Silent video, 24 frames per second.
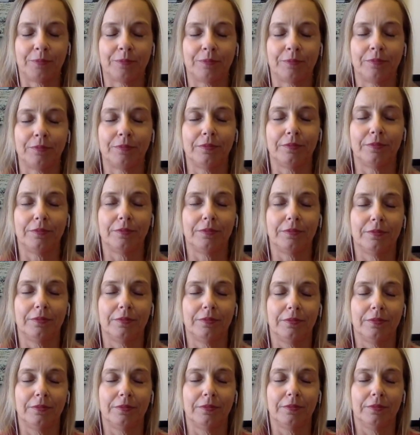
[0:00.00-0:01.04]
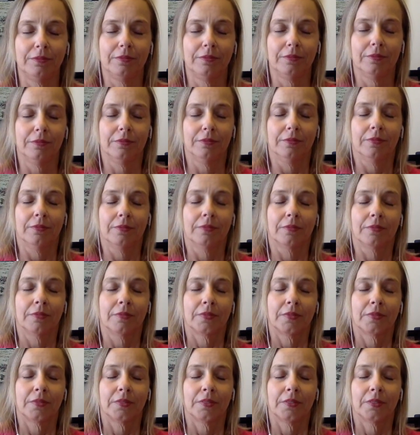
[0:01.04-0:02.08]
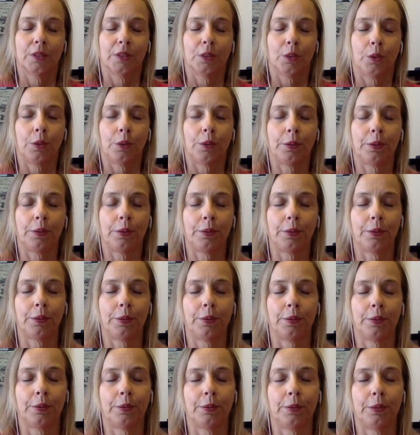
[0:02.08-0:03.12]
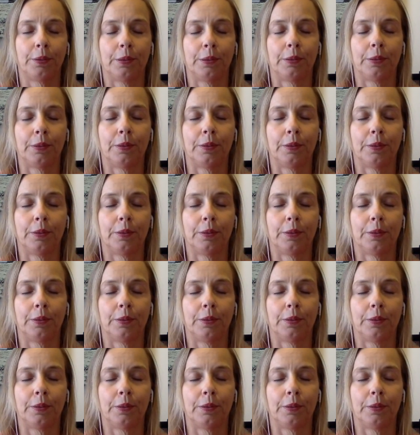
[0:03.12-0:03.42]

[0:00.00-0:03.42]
[no speech]